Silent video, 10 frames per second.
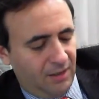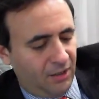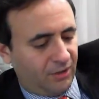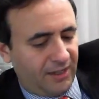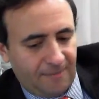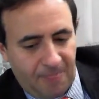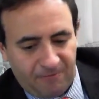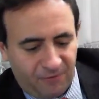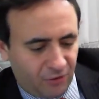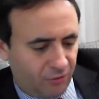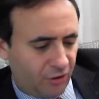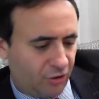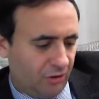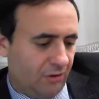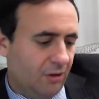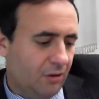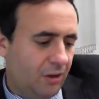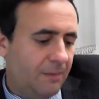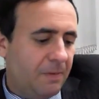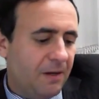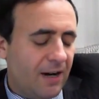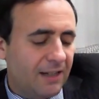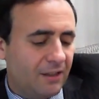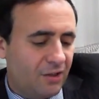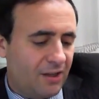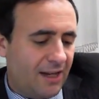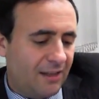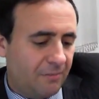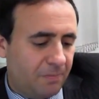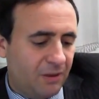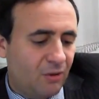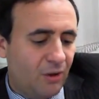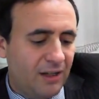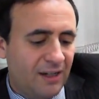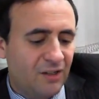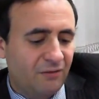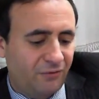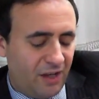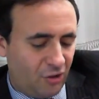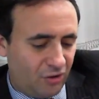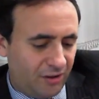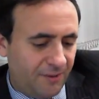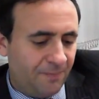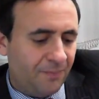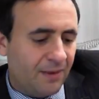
Okay, first question. Would it be right to say that Bitcoin is inflationary